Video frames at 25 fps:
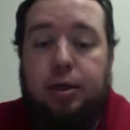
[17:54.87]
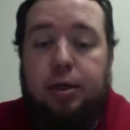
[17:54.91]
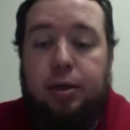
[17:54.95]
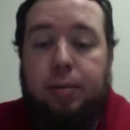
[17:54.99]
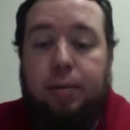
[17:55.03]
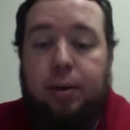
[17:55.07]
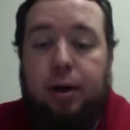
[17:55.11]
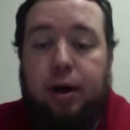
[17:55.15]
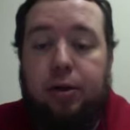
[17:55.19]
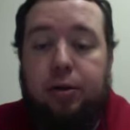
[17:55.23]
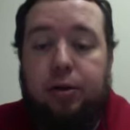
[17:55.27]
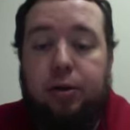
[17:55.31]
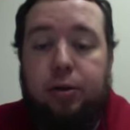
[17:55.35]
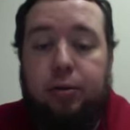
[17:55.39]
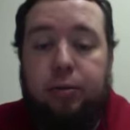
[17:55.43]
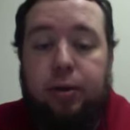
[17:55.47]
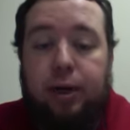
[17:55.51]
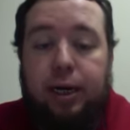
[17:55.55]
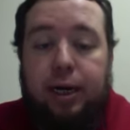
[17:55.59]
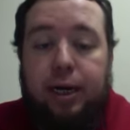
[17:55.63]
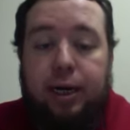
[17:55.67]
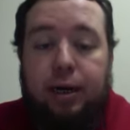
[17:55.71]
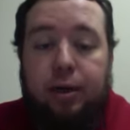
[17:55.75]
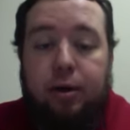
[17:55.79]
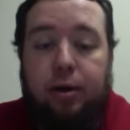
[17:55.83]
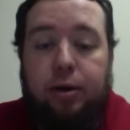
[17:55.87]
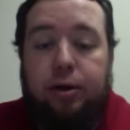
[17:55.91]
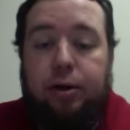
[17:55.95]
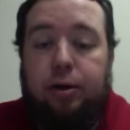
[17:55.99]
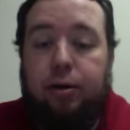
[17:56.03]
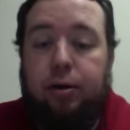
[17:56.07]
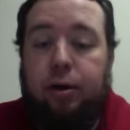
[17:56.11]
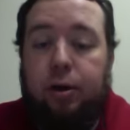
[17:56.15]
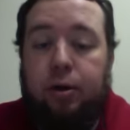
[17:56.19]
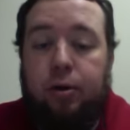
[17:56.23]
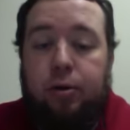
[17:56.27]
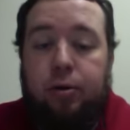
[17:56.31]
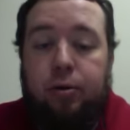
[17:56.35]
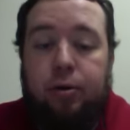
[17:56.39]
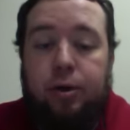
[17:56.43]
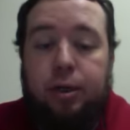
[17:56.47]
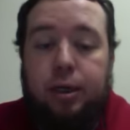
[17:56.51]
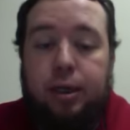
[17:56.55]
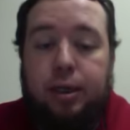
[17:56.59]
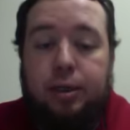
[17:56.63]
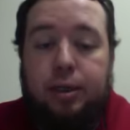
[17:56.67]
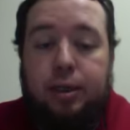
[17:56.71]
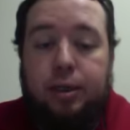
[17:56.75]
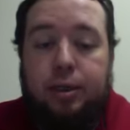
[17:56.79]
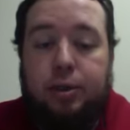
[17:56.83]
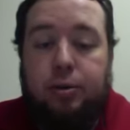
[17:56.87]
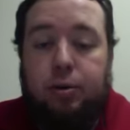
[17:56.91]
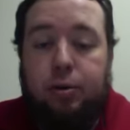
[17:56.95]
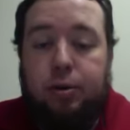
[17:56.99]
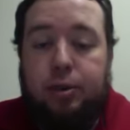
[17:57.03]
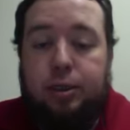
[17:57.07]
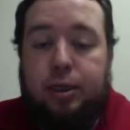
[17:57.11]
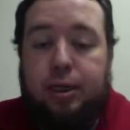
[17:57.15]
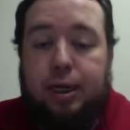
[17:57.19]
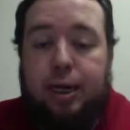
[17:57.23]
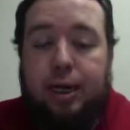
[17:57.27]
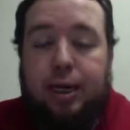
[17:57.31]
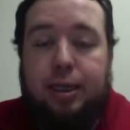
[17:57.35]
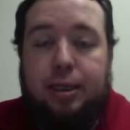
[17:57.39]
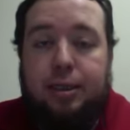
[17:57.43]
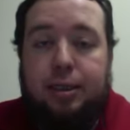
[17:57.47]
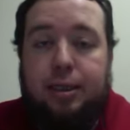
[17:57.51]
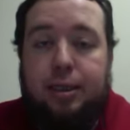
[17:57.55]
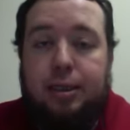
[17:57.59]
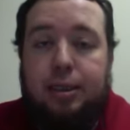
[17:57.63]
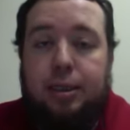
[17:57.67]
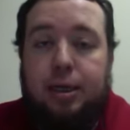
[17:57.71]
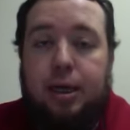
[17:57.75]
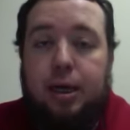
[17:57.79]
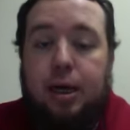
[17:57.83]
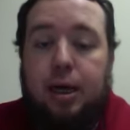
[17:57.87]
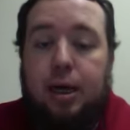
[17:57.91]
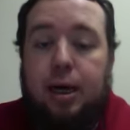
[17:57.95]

other reading on your own in discourse analysis.